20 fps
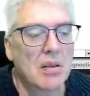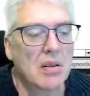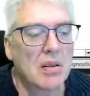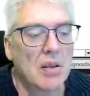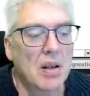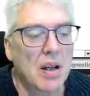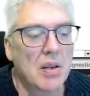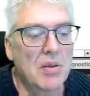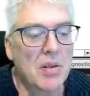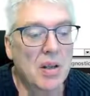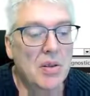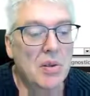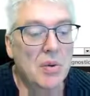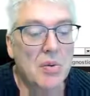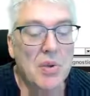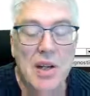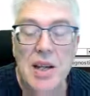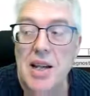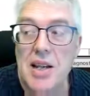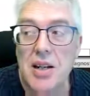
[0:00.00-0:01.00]
I
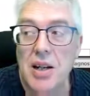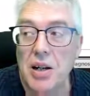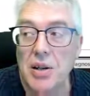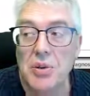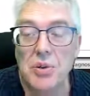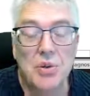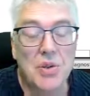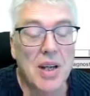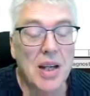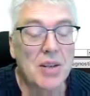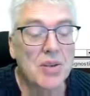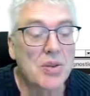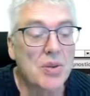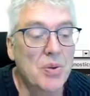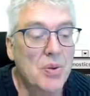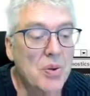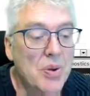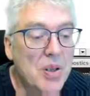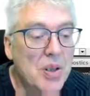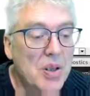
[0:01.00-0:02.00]
don't need IO tags to
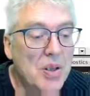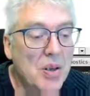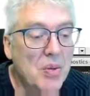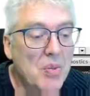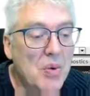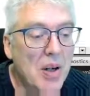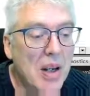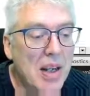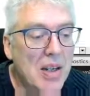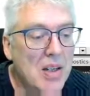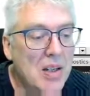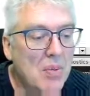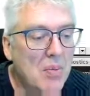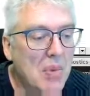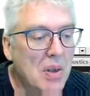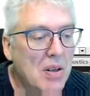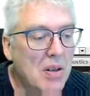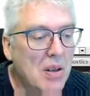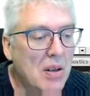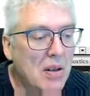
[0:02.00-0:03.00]
do the simulation,
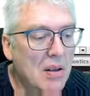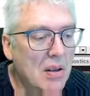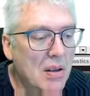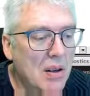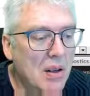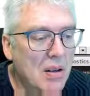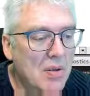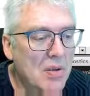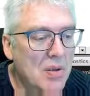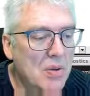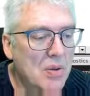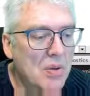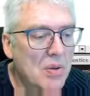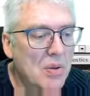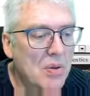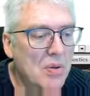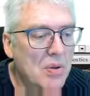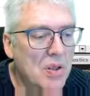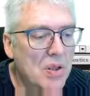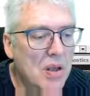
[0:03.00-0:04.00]
but I should
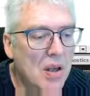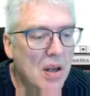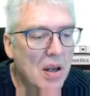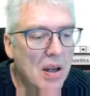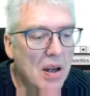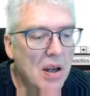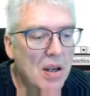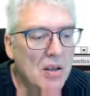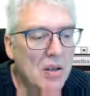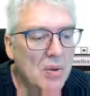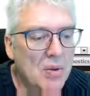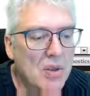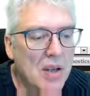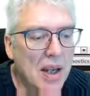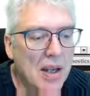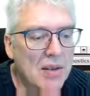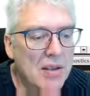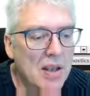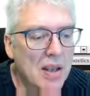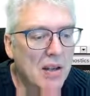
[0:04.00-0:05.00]
use IO
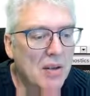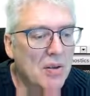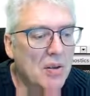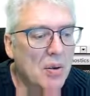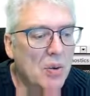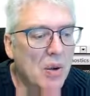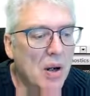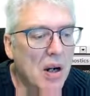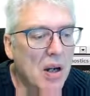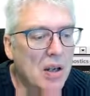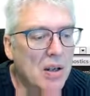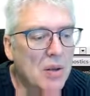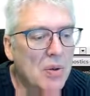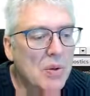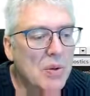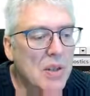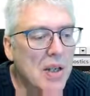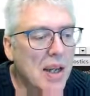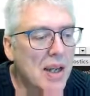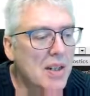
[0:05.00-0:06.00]
tags here. I know IO
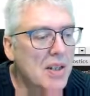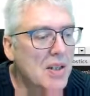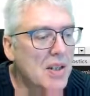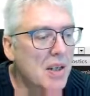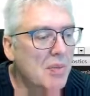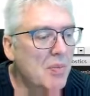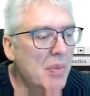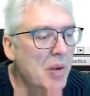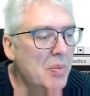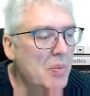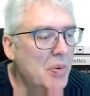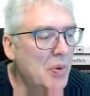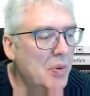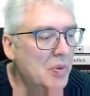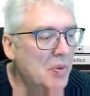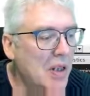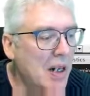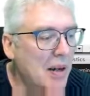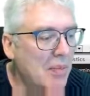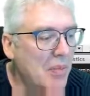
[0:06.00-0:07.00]
tags in my
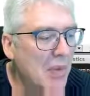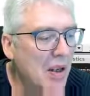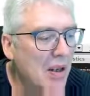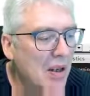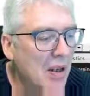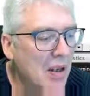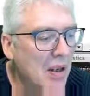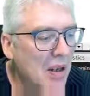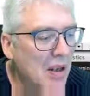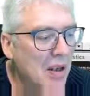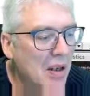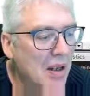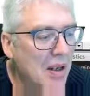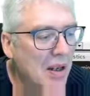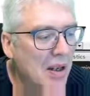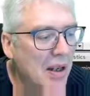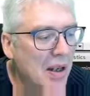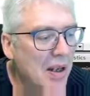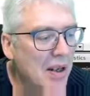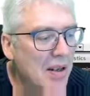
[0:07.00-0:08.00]
program,
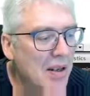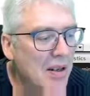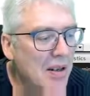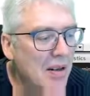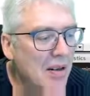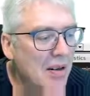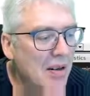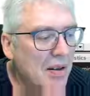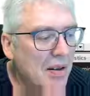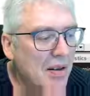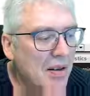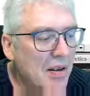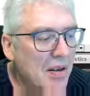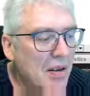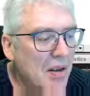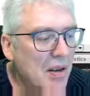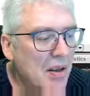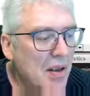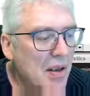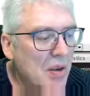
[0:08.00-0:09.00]
and
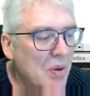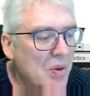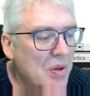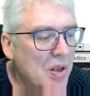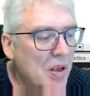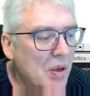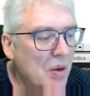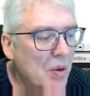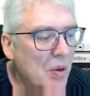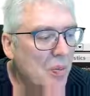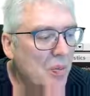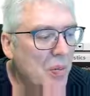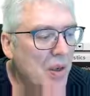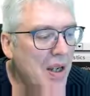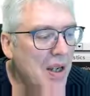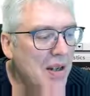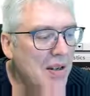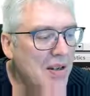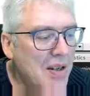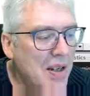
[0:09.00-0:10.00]
those are called
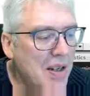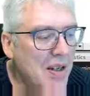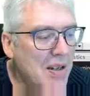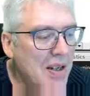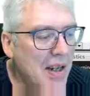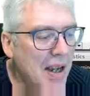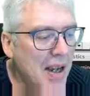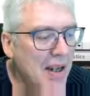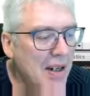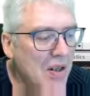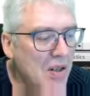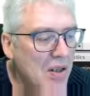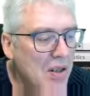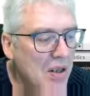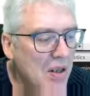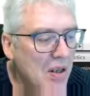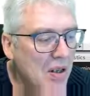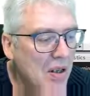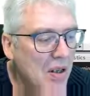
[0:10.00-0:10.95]
PLC tags.